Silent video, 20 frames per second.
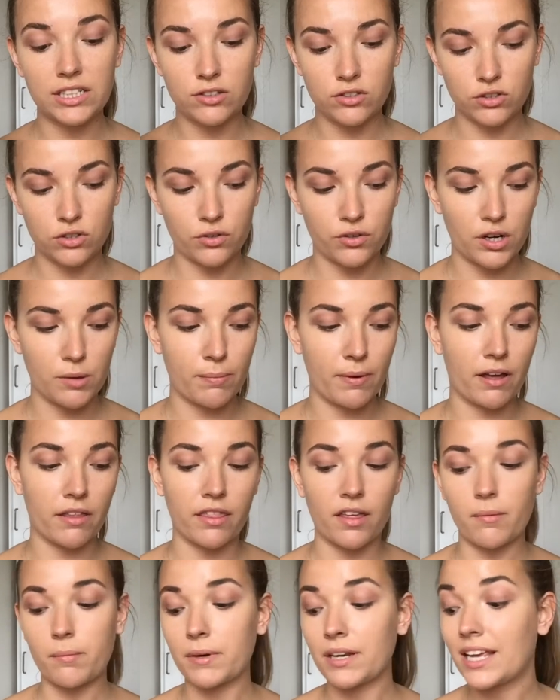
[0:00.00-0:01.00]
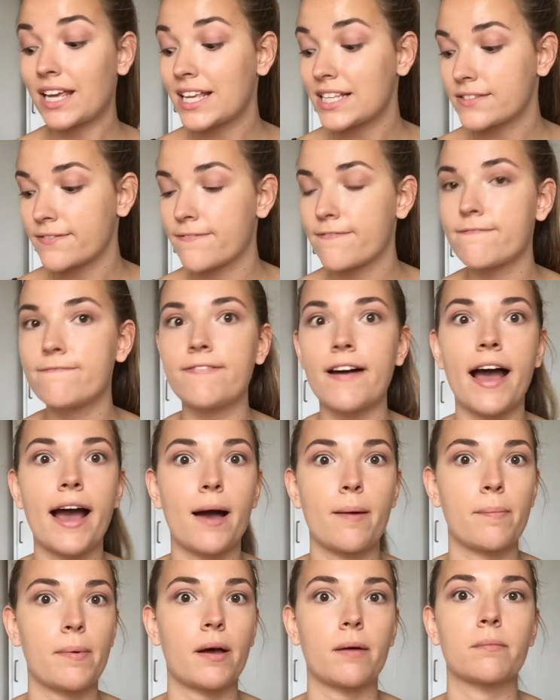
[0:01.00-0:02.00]
sorry about that, but it is
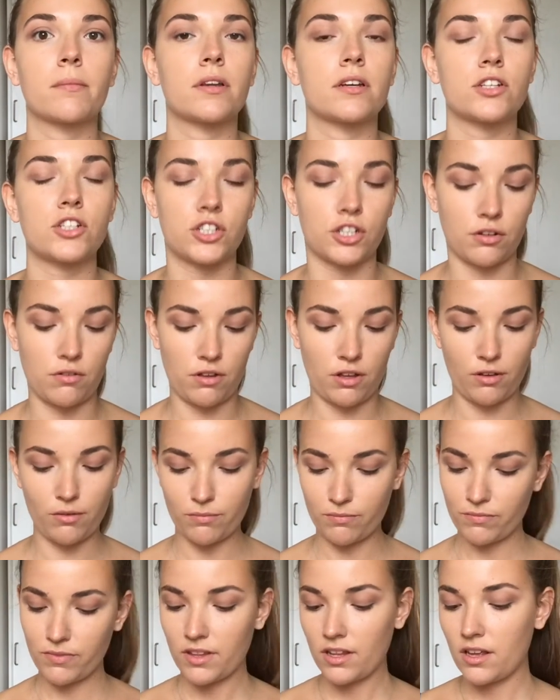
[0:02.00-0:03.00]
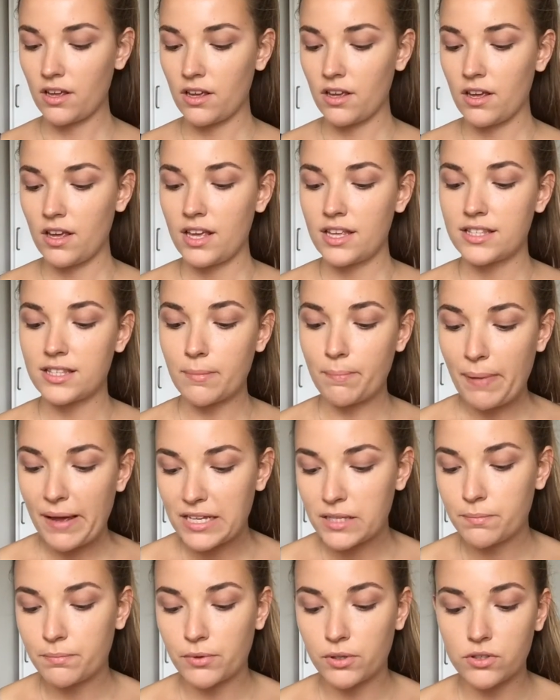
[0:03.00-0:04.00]
fab. I'm going to show you. The
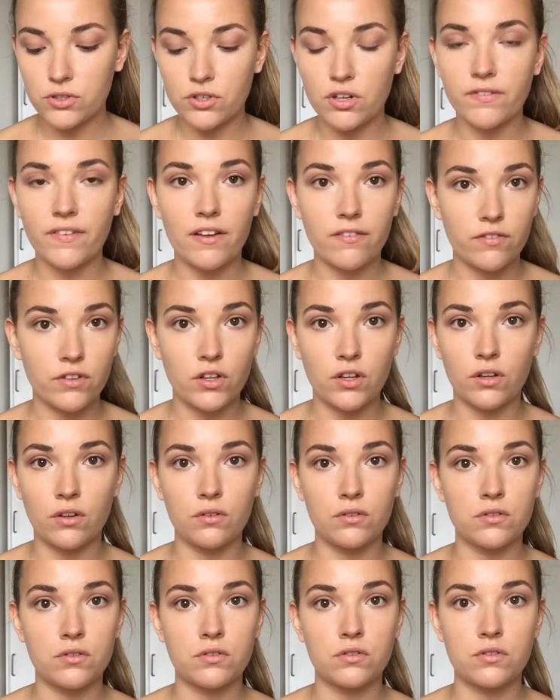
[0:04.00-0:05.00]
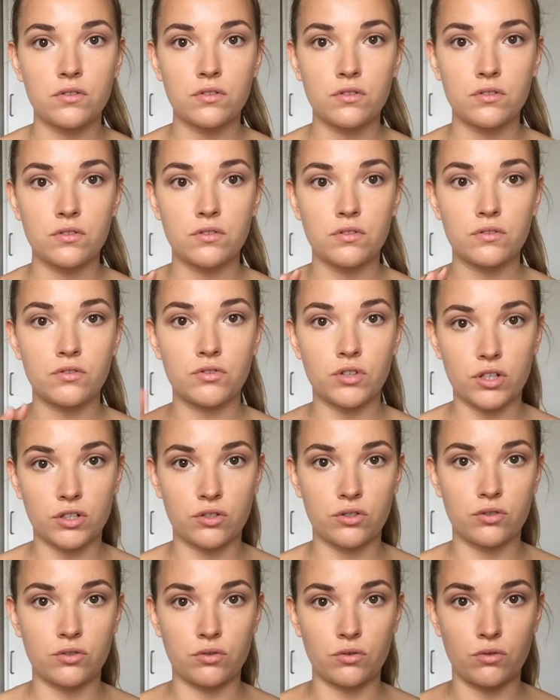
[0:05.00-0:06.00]
best bronzer I've ever used,
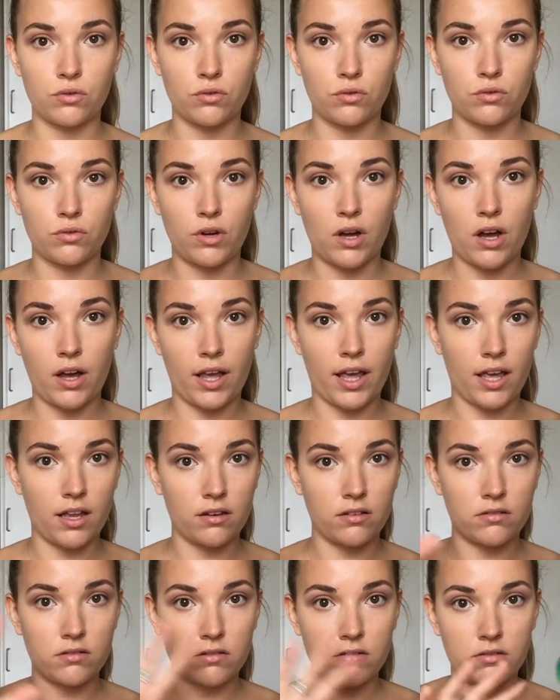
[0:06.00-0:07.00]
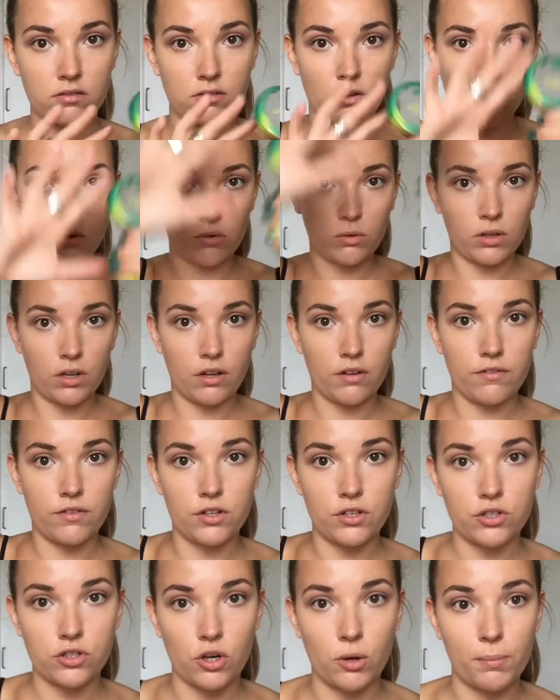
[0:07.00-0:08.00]
drugstore, high-end, all over the
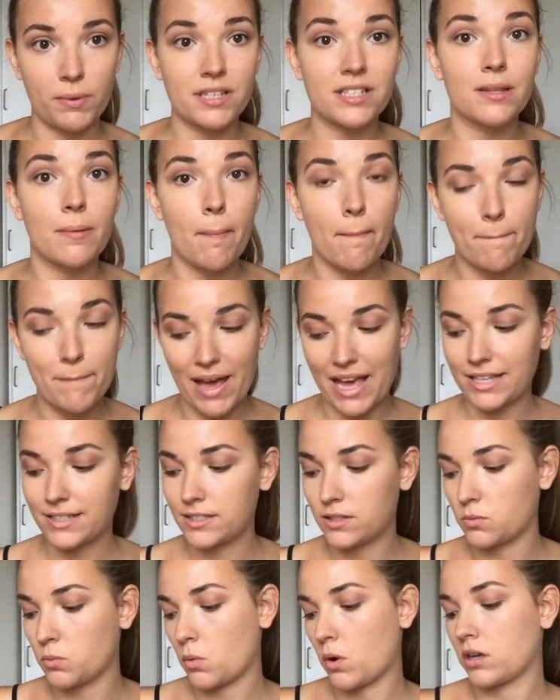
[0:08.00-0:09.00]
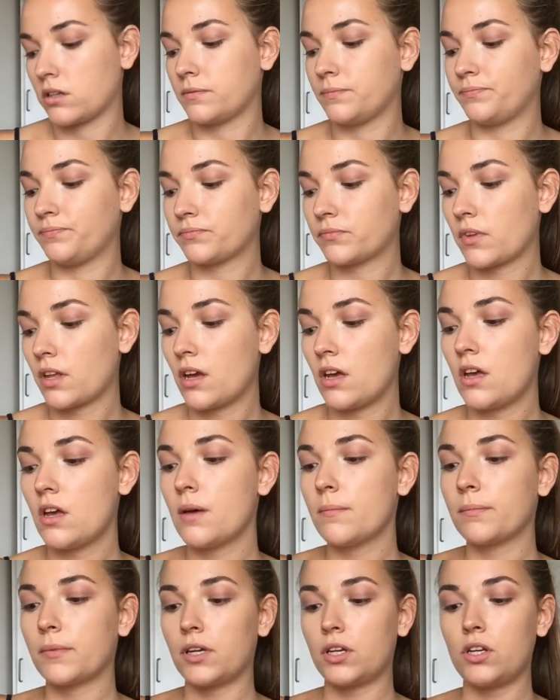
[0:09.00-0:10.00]
shop. It's the best one. I'm
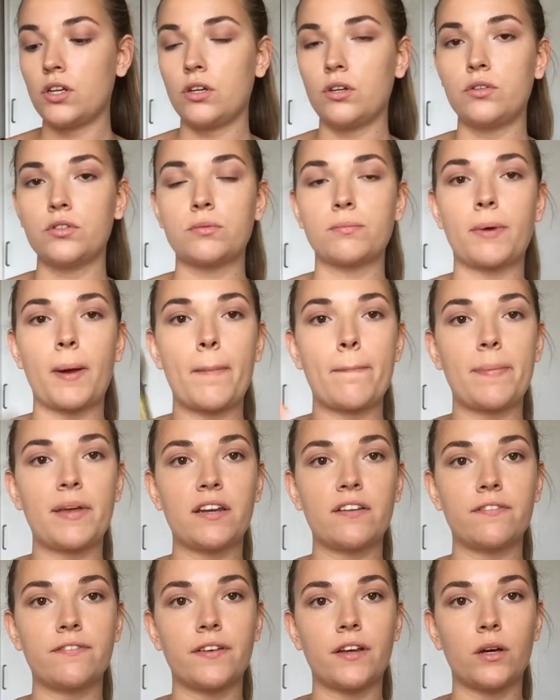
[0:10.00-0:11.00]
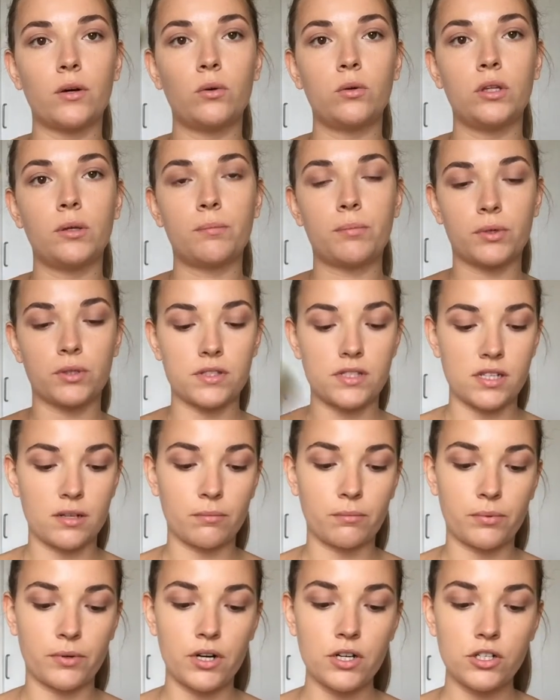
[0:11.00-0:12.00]
going to use my Benefit Hoola bronzing
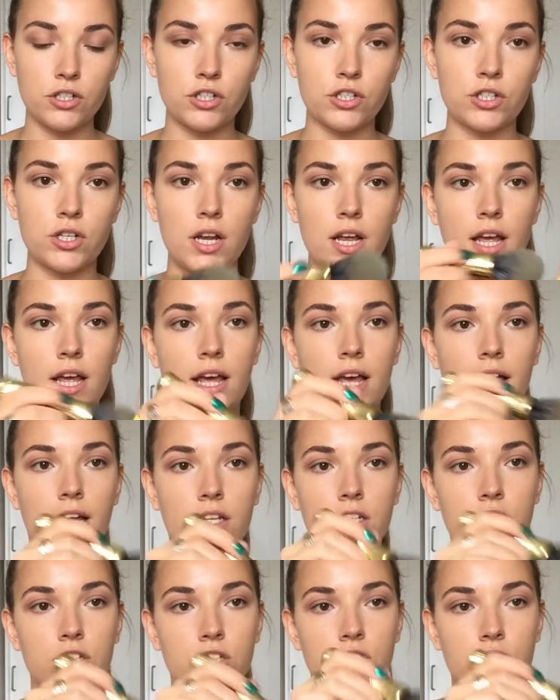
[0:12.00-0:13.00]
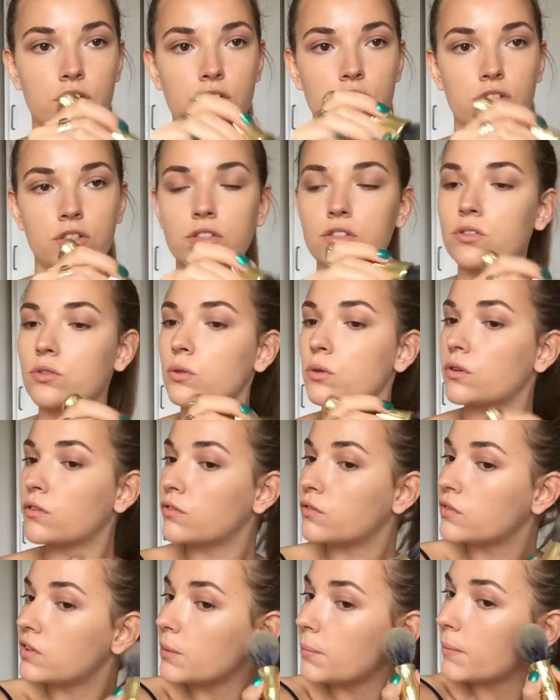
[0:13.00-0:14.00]
brush and just sort
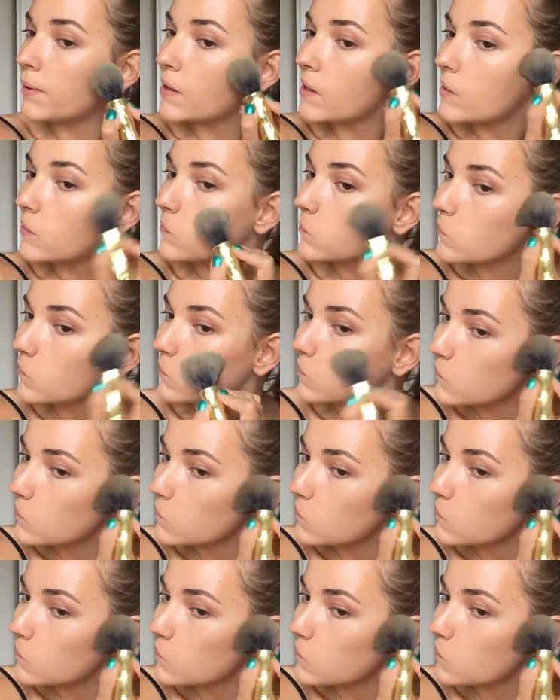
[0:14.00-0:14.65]
of dip it in